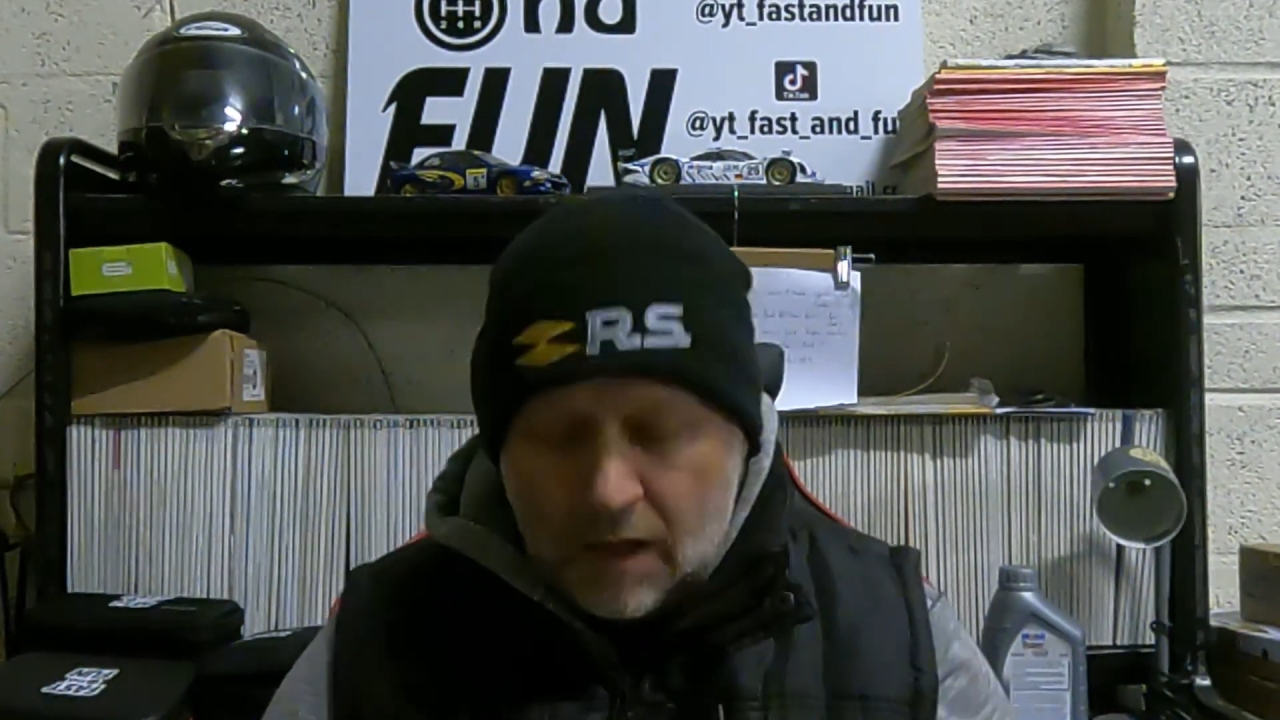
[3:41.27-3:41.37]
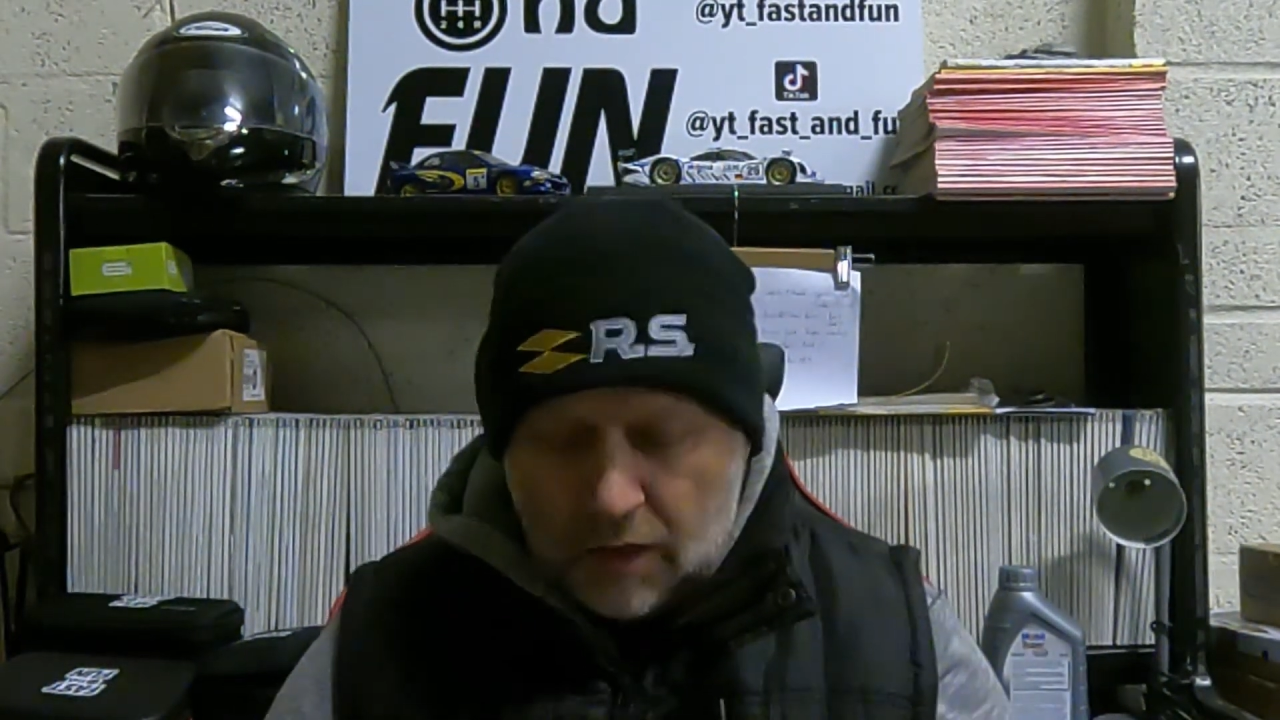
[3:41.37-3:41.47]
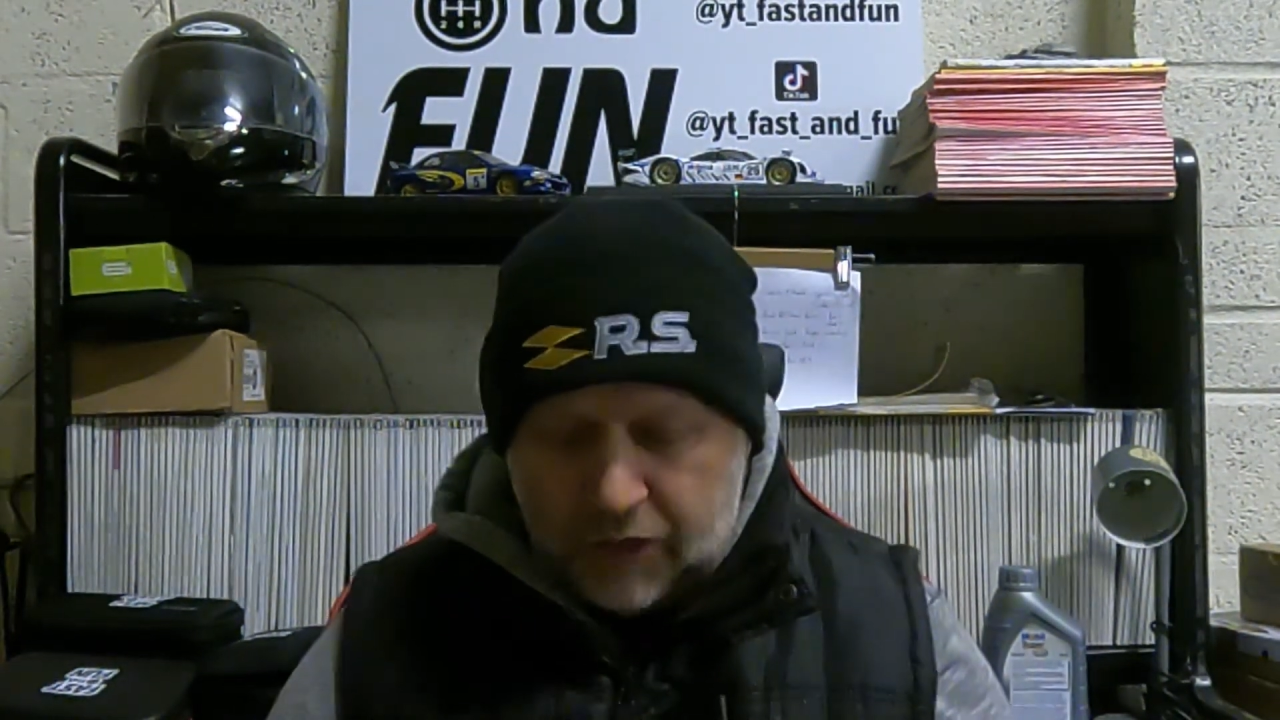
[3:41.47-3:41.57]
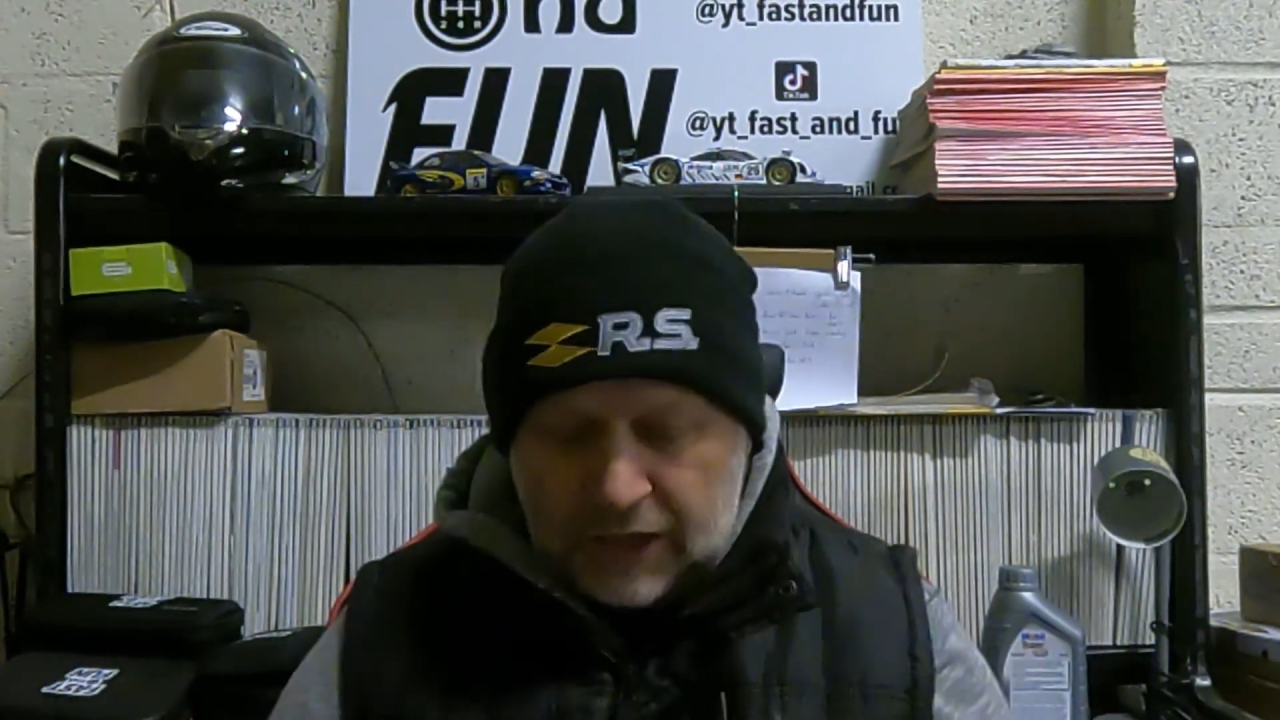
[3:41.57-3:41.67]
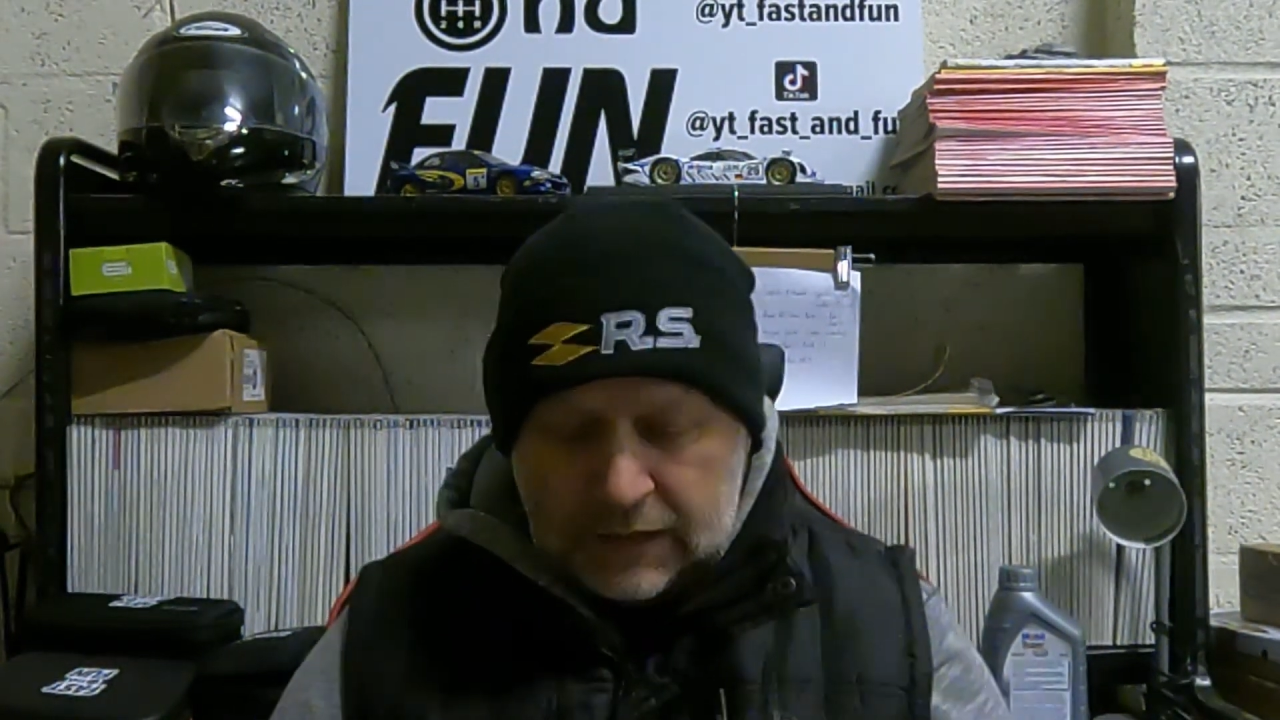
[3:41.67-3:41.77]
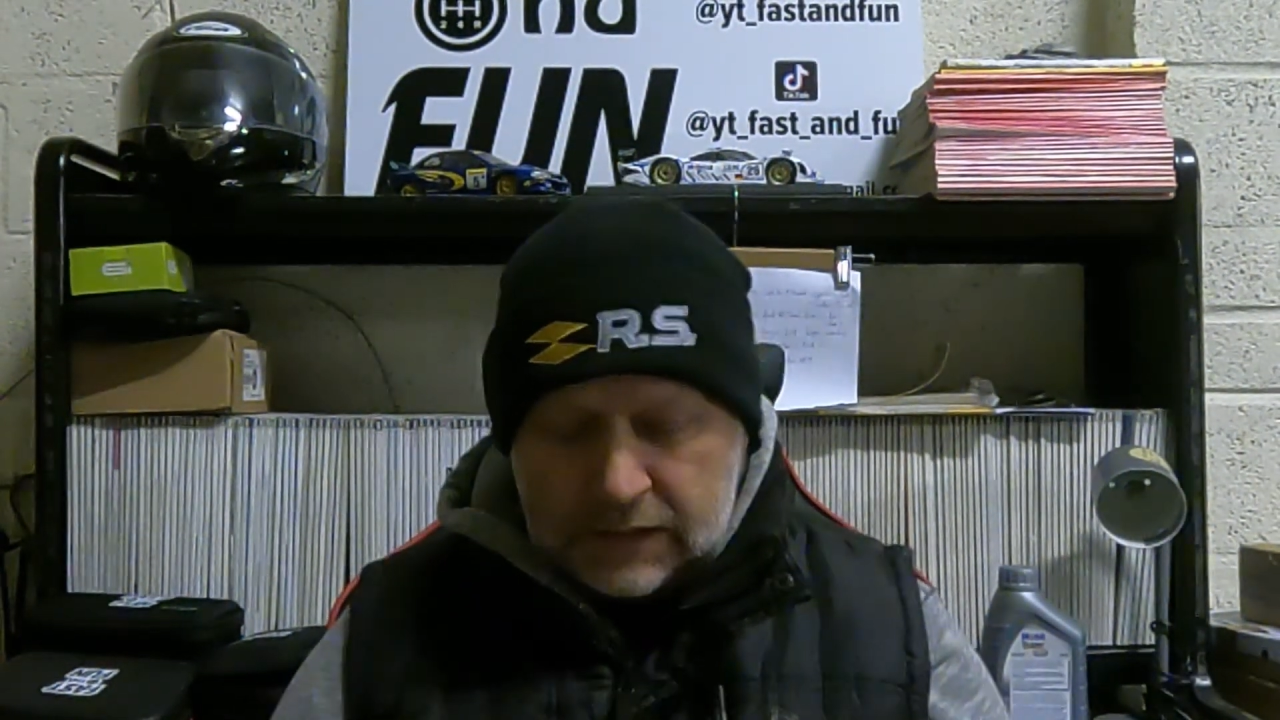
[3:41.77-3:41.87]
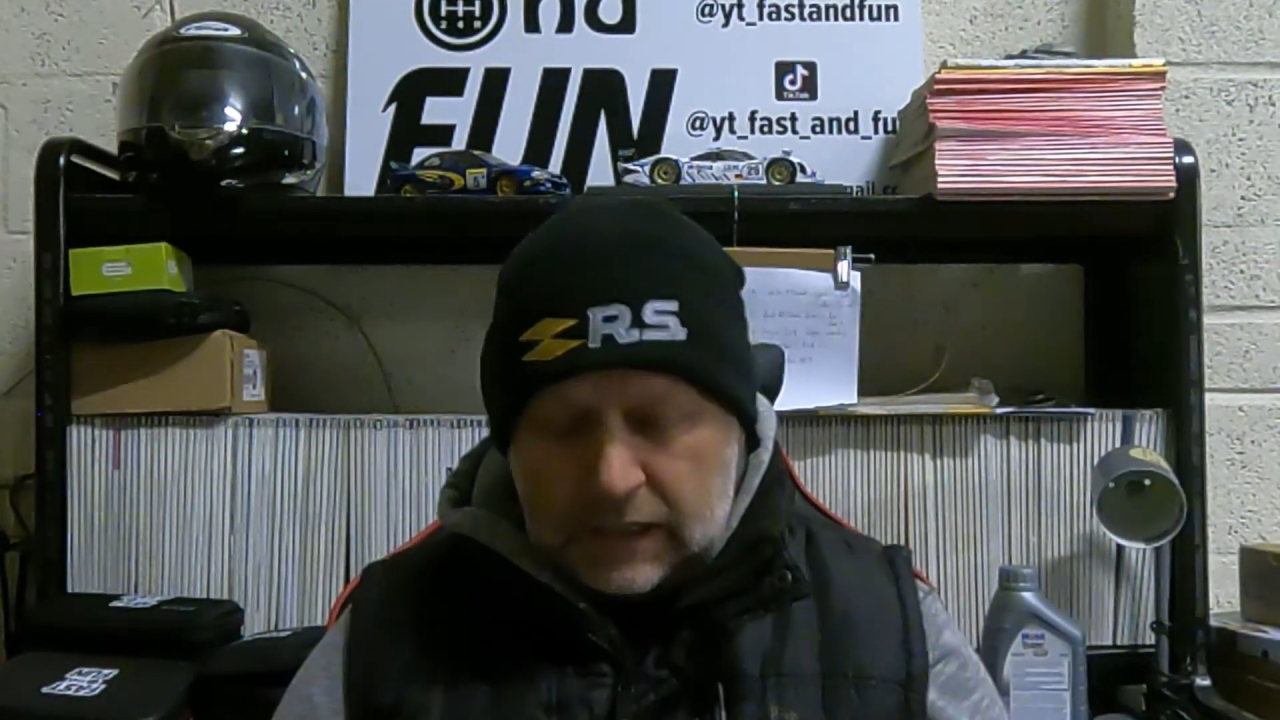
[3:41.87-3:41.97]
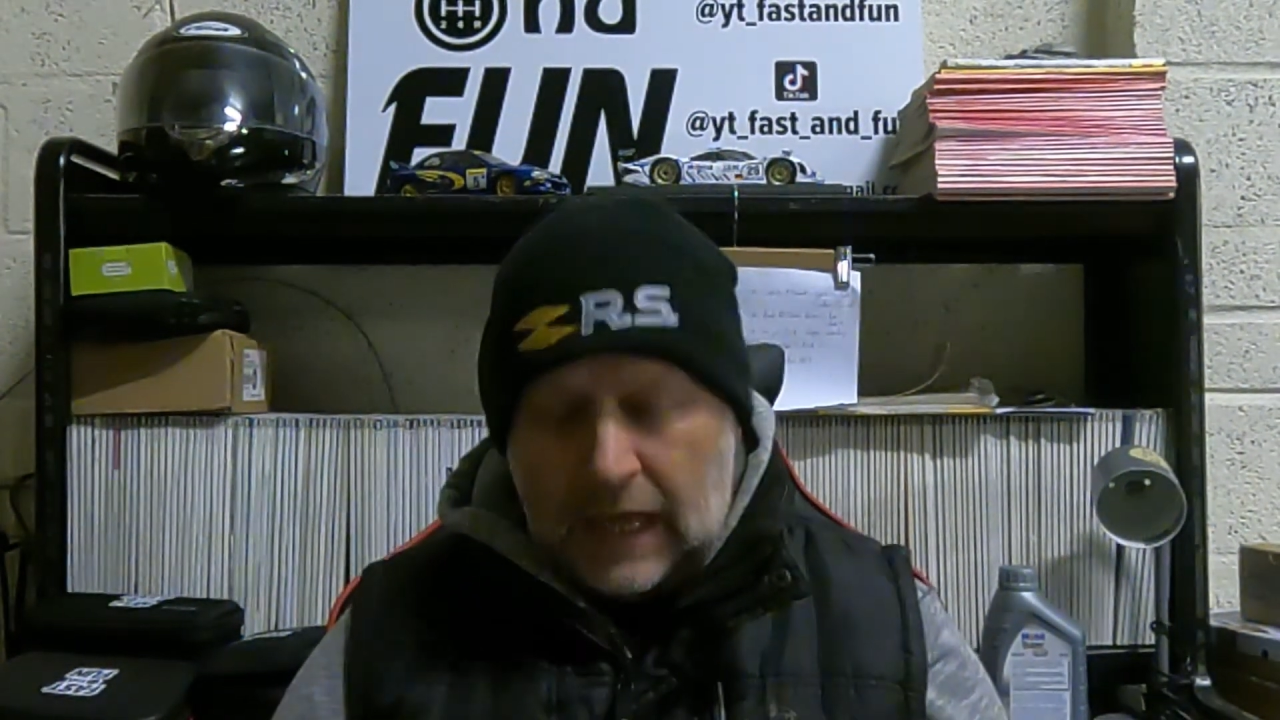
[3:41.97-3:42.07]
things